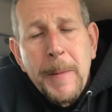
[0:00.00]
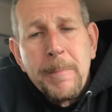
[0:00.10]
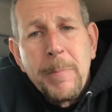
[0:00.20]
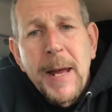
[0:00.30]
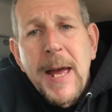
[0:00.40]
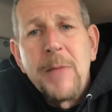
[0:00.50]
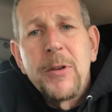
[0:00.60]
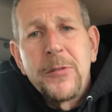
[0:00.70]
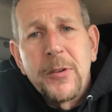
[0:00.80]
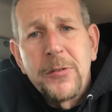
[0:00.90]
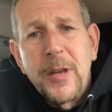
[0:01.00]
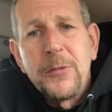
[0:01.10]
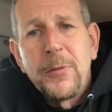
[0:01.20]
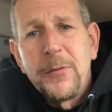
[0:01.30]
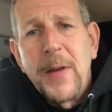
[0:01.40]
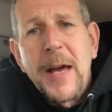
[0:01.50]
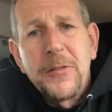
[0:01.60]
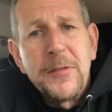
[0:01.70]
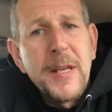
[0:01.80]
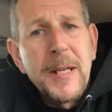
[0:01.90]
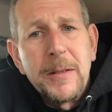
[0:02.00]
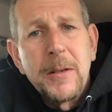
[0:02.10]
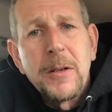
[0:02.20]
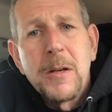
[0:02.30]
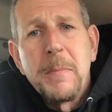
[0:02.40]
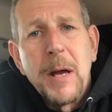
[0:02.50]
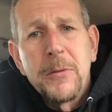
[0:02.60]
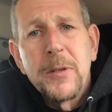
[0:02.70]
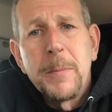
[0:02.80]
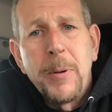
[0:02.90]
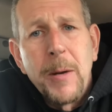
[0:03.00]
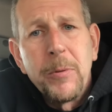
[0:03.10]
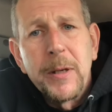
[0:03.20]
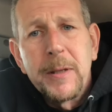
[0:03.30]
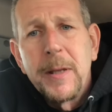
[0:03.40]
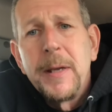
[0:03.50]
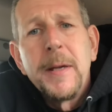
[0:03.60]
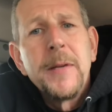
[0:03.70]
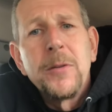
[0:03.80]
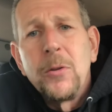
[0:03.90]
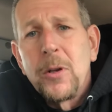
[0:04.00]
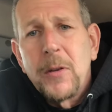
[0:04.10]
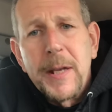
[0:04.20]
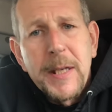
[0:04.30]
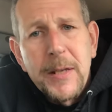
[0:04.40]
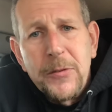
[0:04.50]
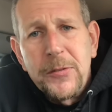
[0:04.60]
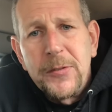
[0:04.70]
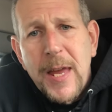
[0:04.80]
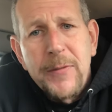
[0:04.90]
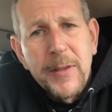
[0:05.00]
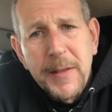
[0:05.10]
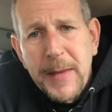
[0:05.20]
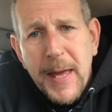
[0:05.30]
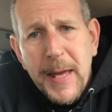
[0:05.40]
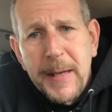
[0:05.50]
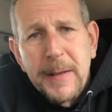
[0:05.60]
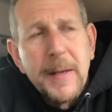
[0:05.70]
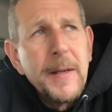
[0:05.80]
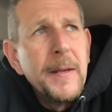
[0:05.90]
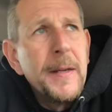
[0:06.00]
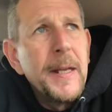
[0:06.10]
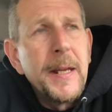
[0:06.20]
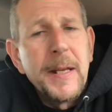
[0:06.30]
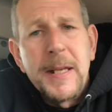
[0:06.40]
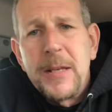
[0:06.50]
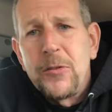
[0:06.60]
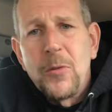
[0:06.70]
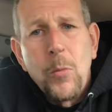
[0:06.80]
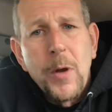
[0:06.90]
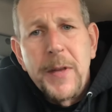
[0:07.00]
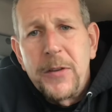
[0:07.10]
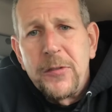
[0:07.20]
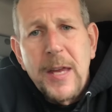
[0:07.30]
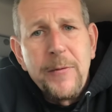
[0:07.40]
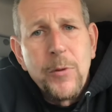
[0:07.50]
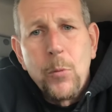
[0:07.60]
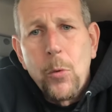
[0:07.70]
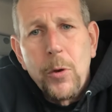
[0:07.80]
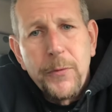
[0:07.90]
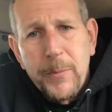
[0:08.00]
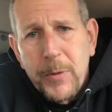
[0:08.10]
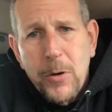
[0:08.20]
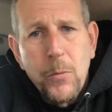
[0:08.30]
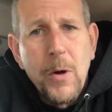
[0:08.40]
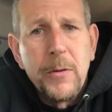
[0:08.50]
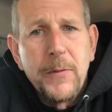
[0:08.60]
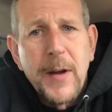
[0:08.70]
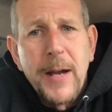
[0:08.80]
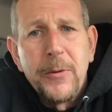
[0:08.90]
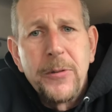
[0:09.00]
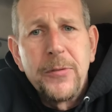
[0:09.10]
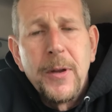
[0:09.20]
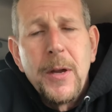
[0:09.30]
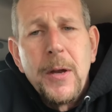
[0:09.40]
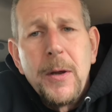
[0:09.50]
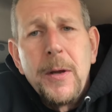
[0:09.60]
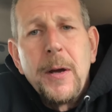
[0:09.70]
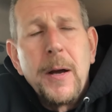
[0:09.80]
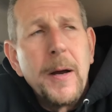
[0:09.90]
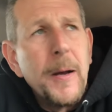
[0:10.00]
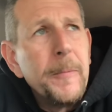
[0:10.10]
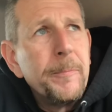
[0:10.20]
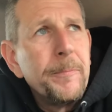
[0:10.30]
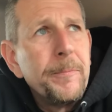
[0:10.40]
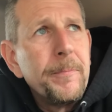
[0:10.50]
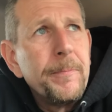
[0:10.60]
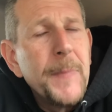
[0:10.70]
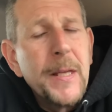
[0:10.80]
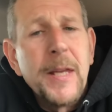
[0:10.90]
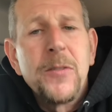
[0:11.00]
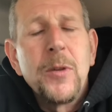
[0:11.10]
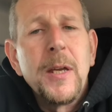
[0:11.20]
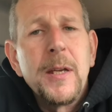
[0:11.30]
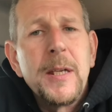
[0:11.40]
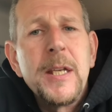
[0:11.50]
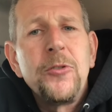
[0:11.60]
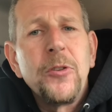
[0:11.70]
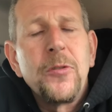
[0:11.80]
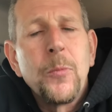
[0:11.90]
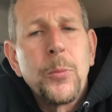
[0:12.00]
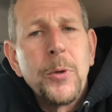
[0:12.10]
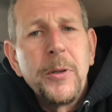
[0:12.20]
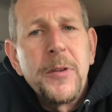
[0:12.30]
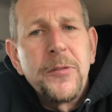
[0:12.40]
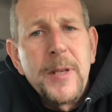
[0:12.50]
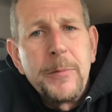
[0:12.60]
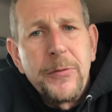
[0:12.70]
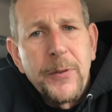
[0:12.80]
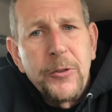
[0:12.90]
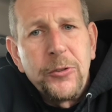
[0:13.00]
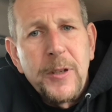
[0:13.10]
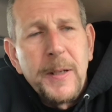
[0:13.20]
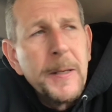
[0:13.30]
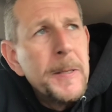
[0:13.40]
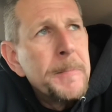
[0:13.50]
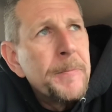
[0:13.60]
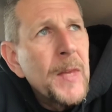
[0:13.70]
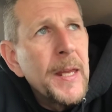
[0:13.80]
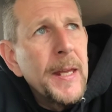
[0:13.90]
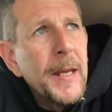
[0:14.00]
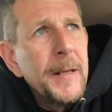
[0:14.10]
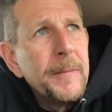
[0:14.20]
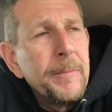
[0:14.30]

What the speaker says: by having a successful vaccine come out to the public to look like he's saving the day and he's the one that saved the world from the coronavirus. Um, he just really seems fishy, and